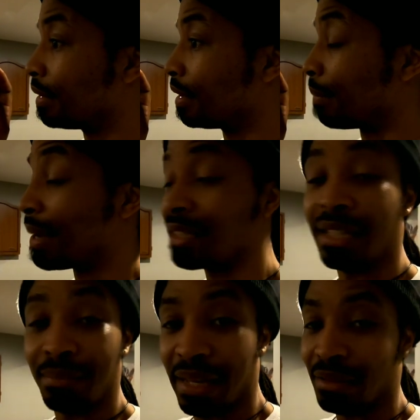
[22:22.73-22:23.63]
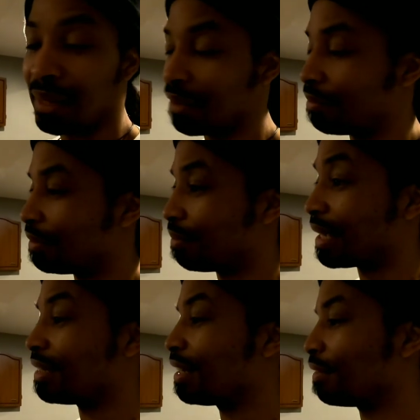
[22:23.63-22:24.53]
Uh, I'm actually back to make a,
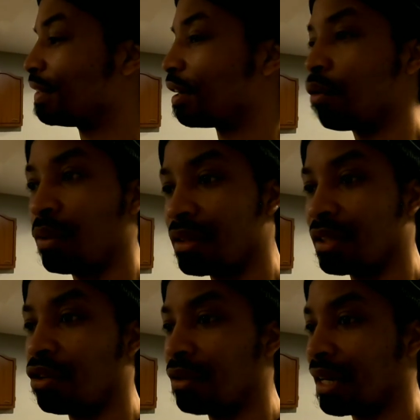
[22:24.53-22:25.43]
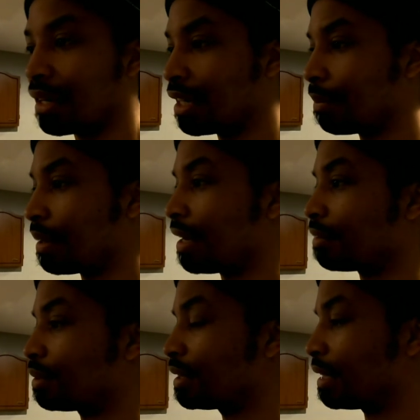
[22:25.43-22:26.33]
make another video. What sold? I had a couple
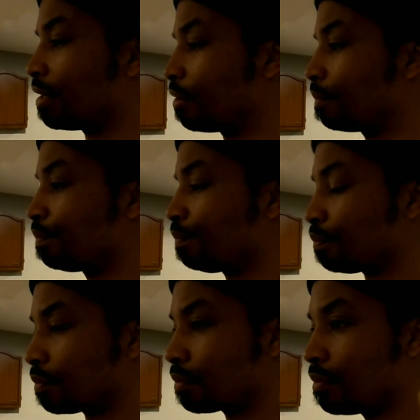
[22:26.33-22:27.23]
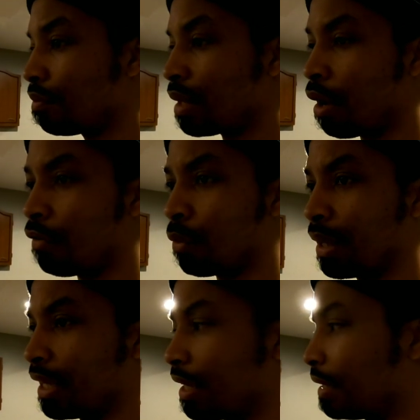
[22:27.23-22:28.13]
items to sell over the
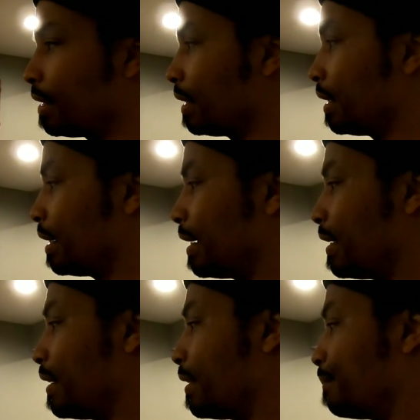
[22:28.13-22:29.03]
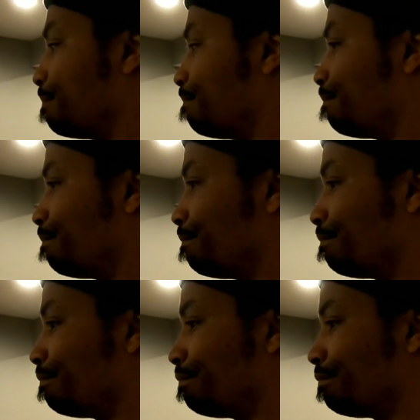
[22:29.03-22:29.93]
weekend, and um,
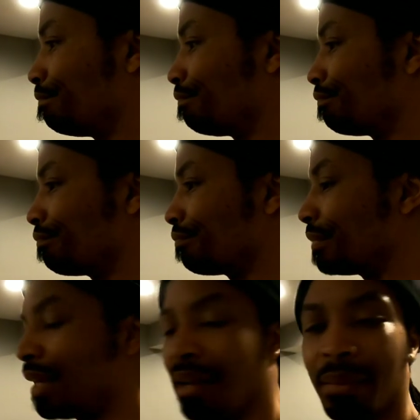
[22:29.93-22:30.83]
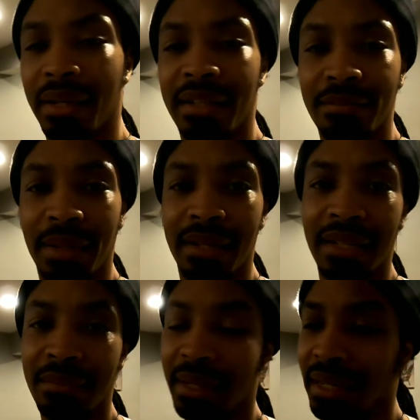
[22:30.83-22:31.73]
yeah, man, that's about
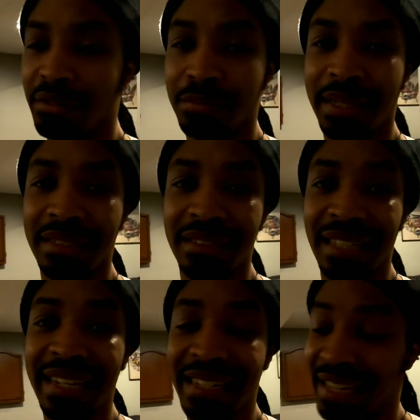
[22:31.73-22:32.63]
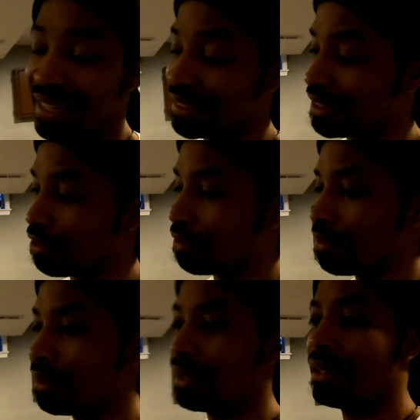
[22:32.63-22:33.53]
it, man. That was my Sunday. So
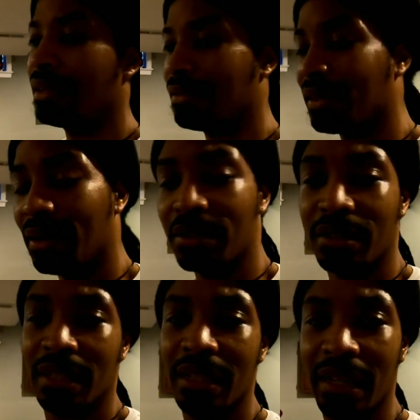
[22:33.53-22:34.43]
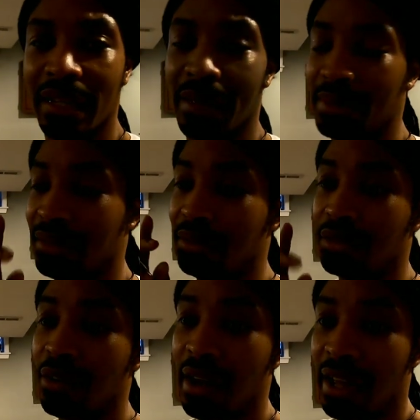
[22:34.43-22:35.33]
if you like what you see, like, comment,
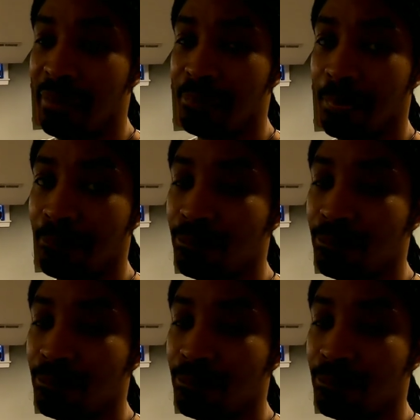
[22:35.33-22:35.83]
subscribe.